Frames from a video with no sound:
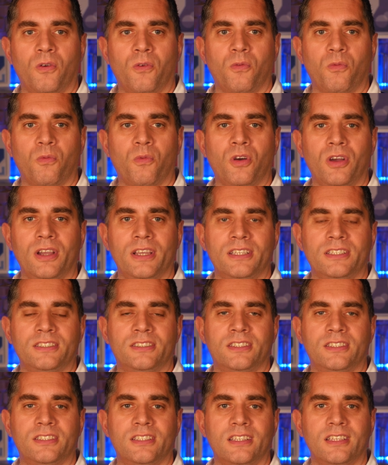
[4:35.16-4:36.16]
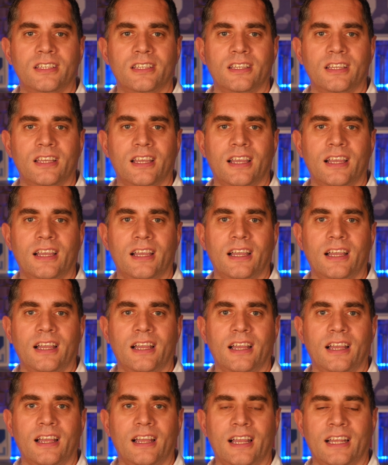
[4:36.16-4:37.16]
what is
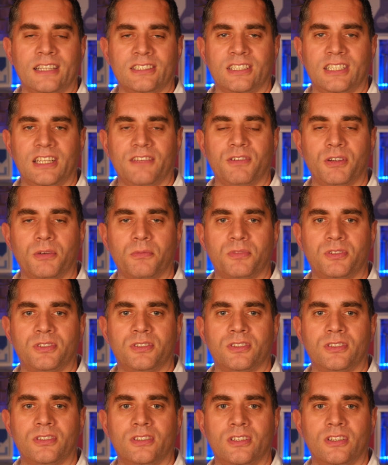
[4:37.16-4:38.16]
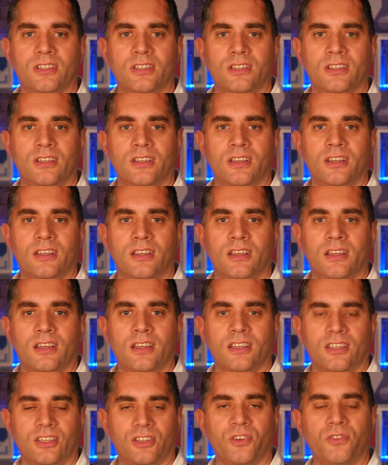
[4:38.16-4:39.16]
Azure DevOps,
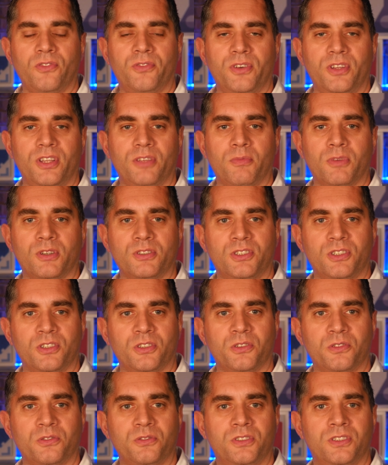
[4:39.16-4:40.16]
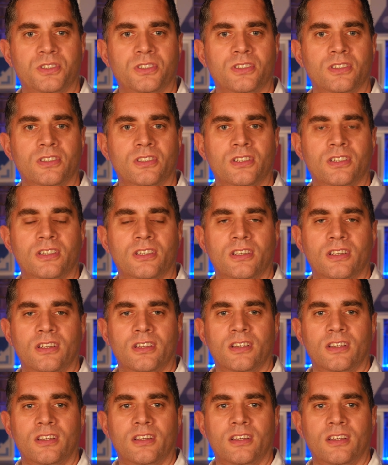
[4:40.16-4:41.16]
gone through the modules,
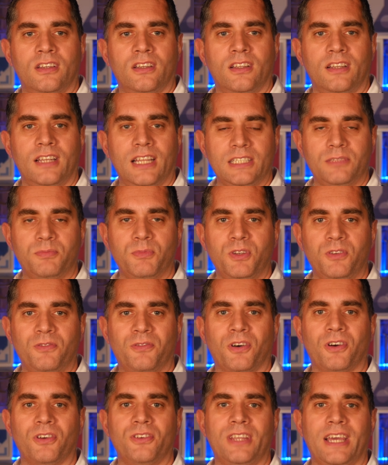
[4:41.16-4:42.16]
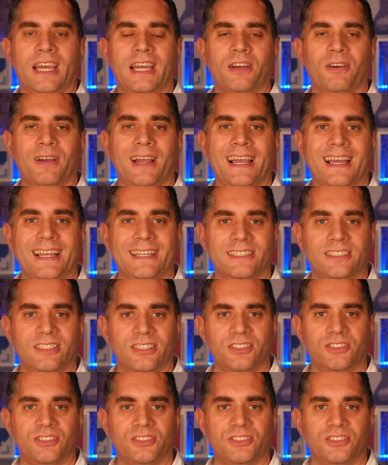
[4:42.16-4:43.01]
let's move on now and